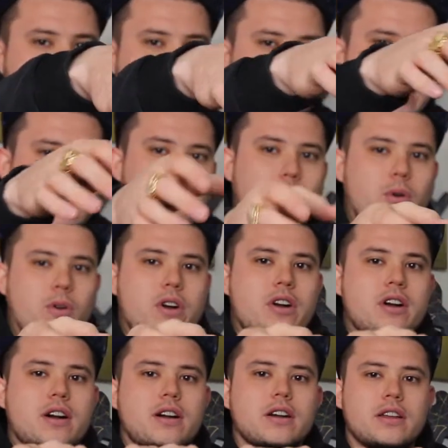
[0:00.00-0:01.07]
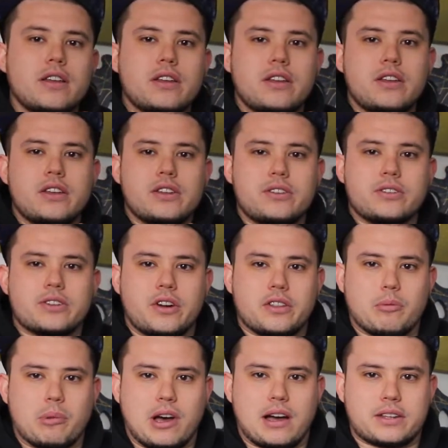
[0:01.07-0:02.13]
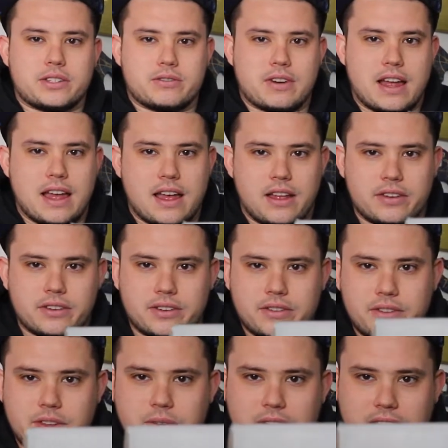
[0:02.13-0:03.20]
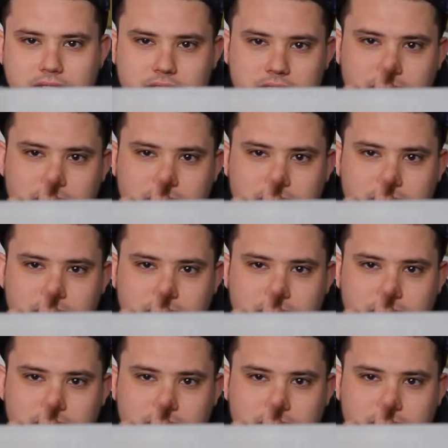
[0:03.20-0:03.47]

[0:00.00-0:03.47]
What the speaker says: the top corner. You turn the box around, you have the